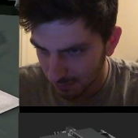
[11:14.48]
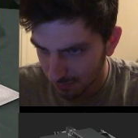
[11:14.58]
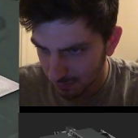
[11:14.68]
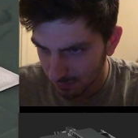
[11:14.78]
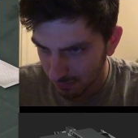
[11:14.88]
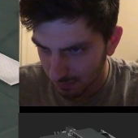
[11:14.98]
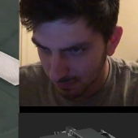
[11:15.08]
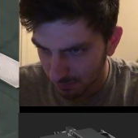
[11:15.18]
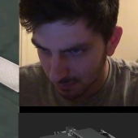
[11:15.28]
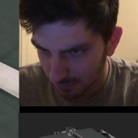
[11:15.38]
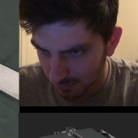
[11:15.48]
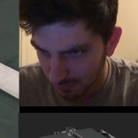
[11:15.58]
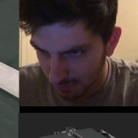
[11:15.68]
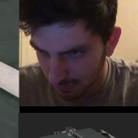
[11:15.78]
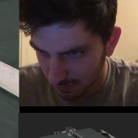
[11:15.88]

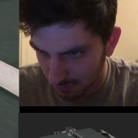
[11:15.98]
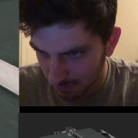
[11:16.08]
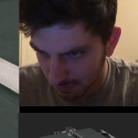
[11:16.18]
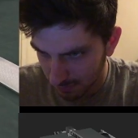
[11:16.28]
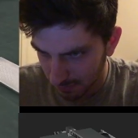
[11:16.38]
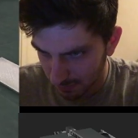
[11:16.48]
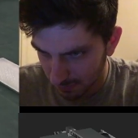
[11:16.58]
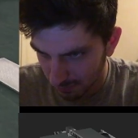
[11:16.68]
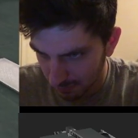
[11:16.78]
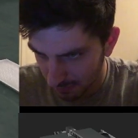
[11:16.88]
(silence)